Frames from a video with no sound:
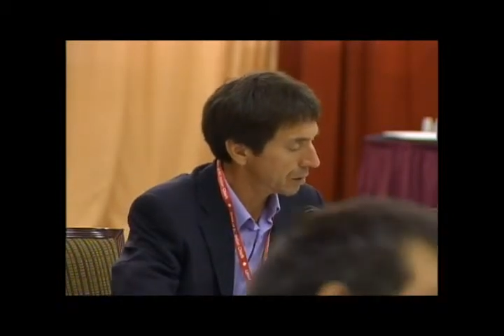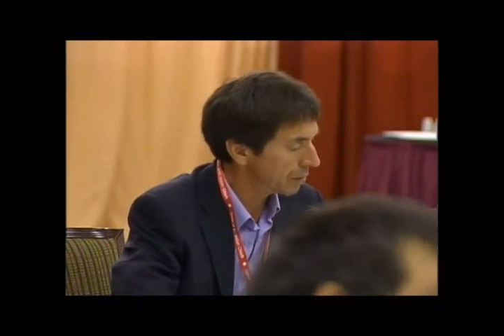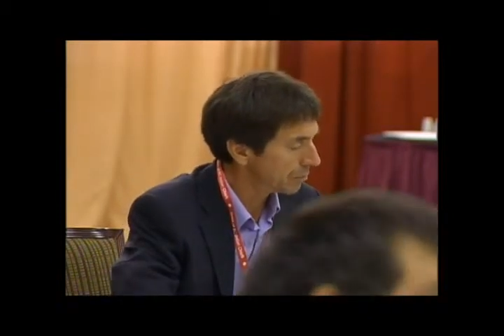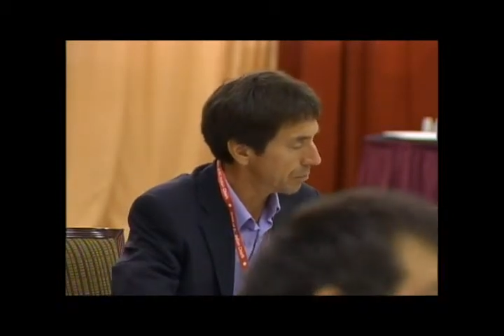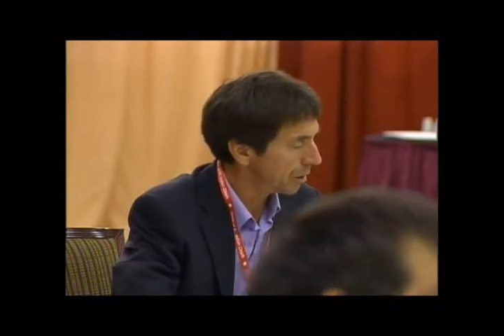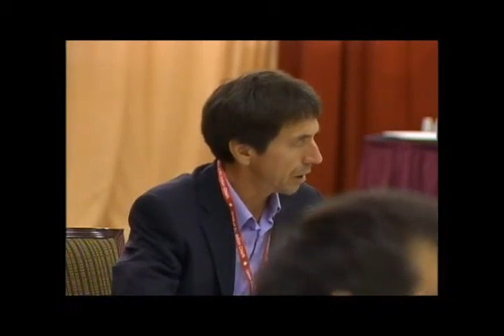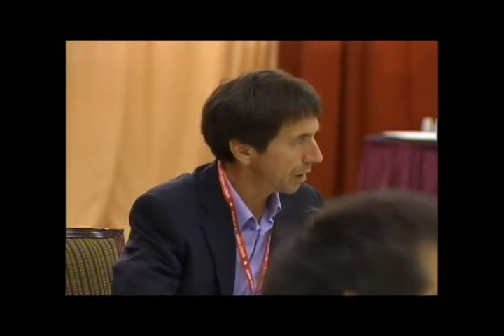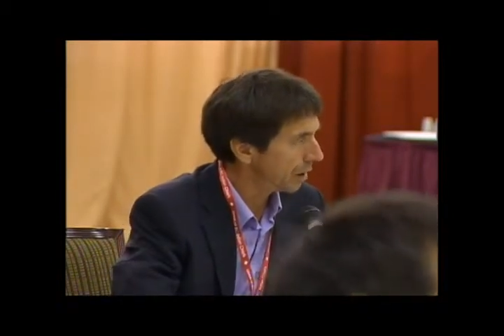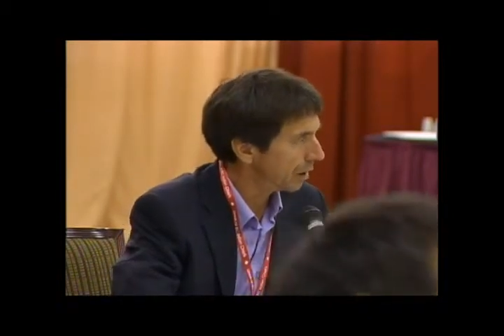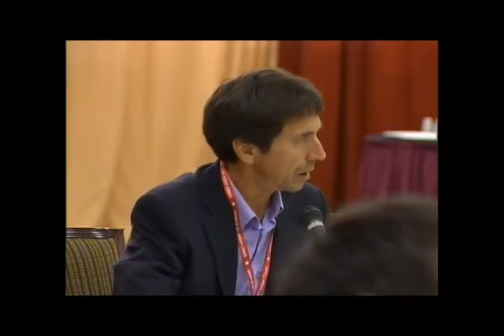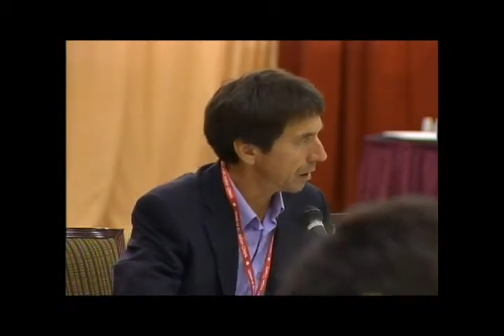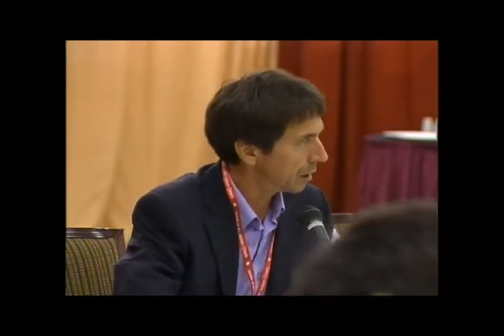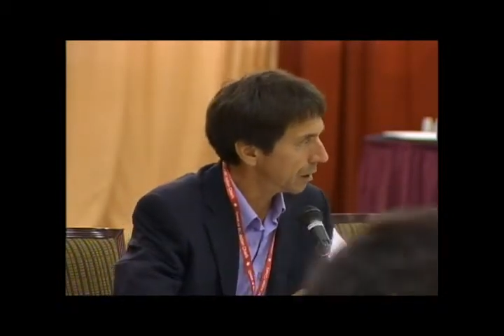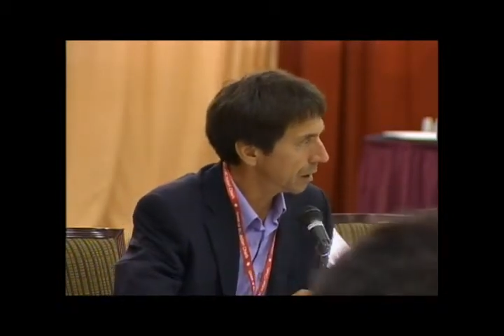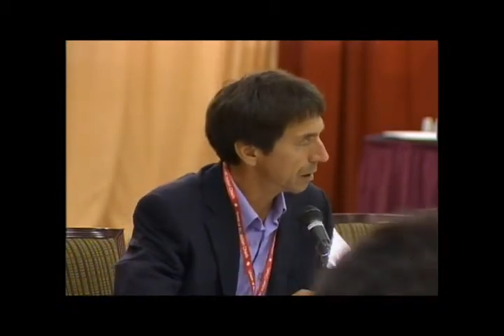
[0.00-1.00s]
they're planned
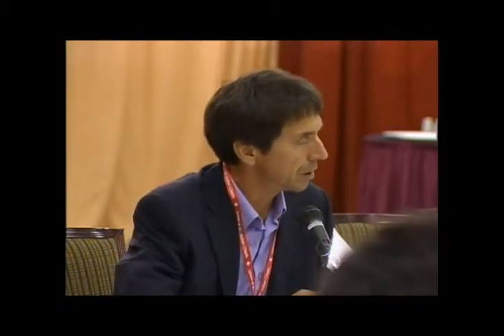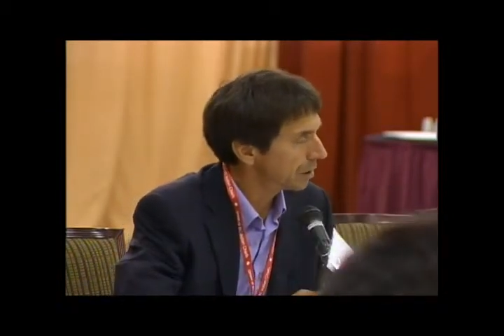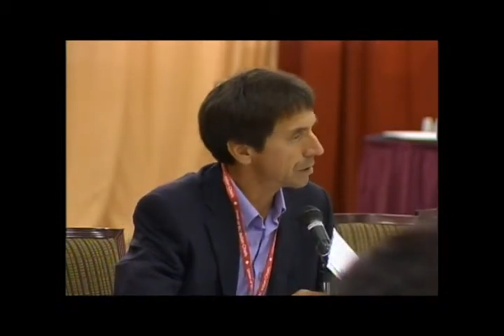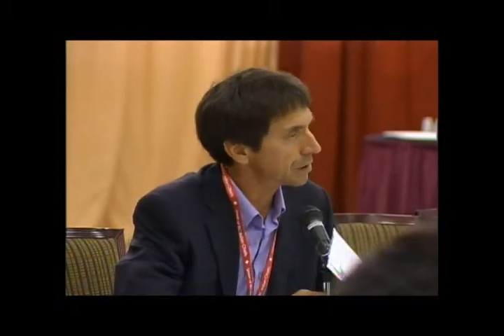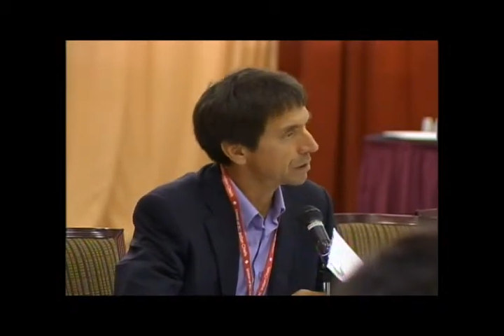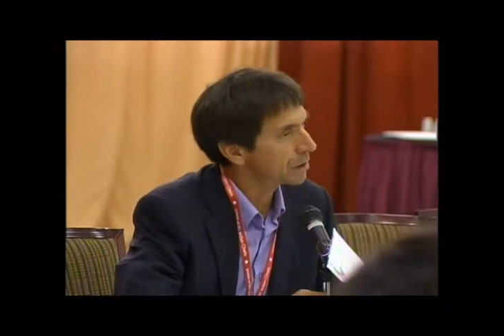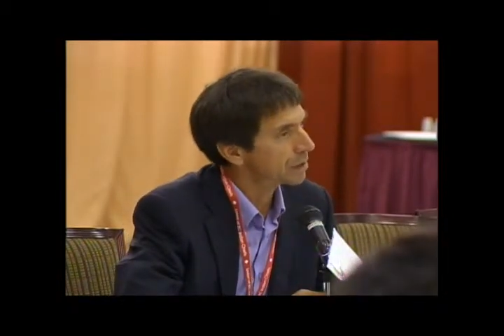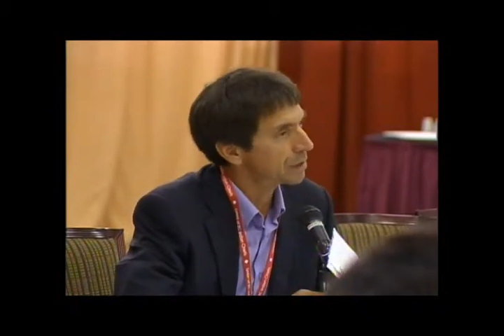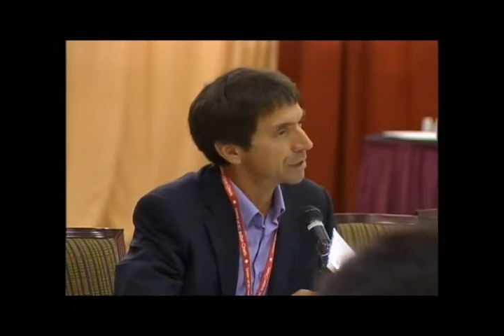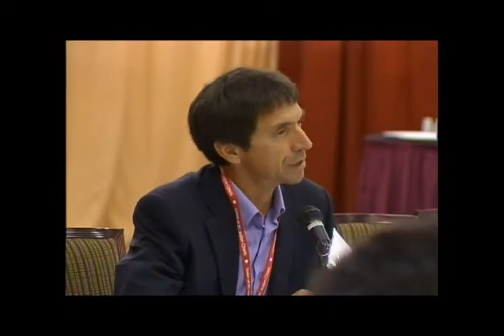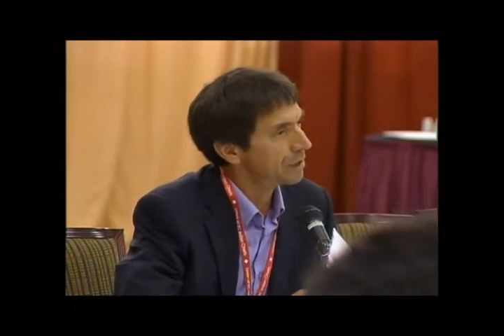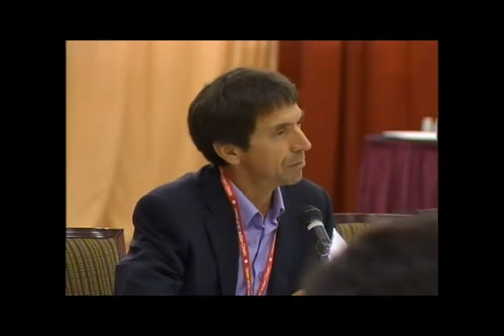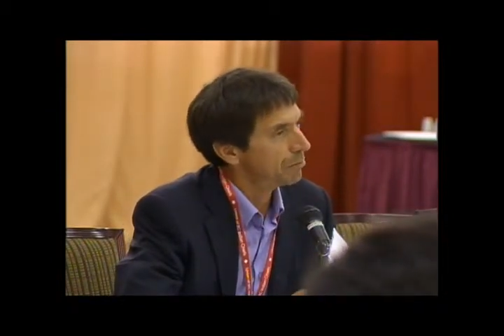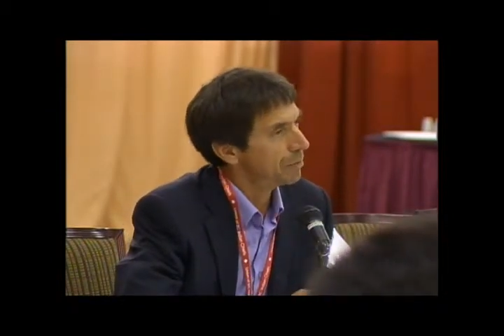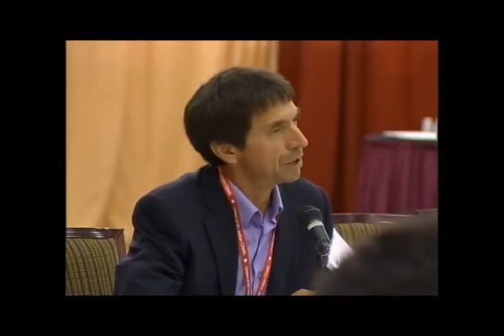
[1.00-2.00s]

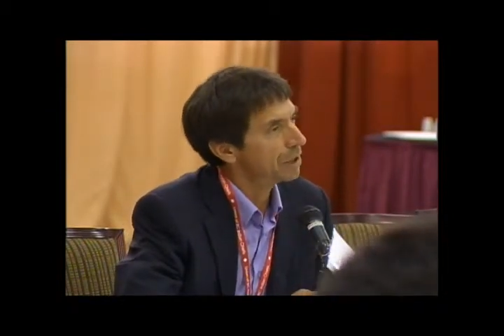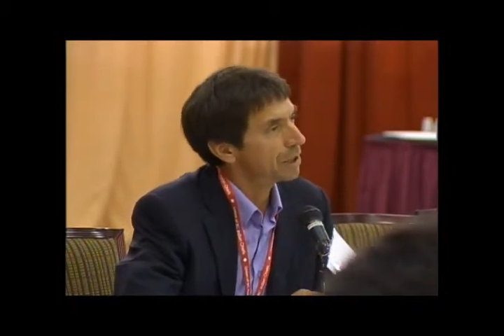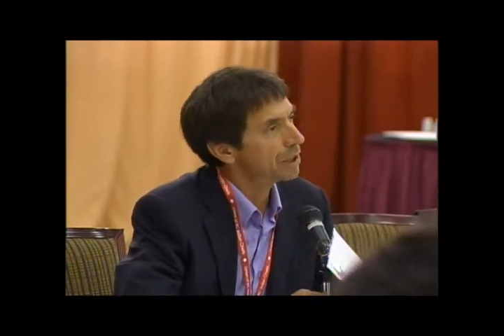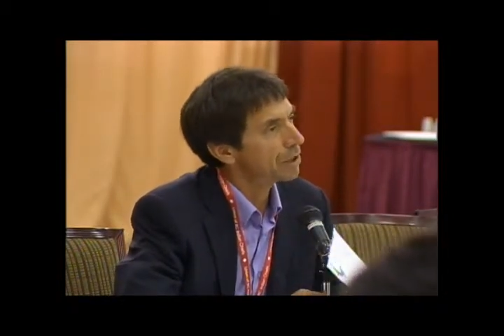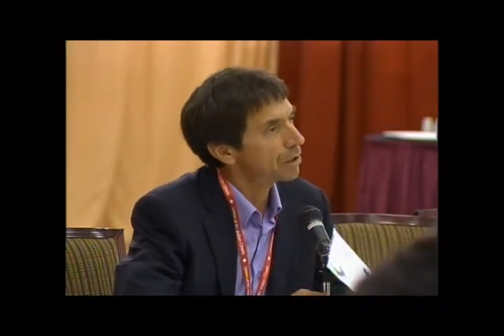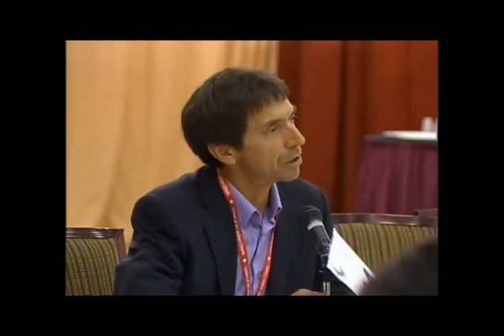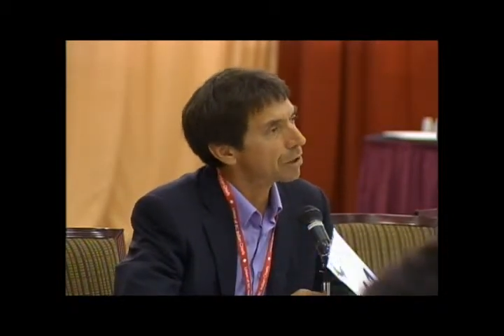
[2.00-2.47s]
$160 million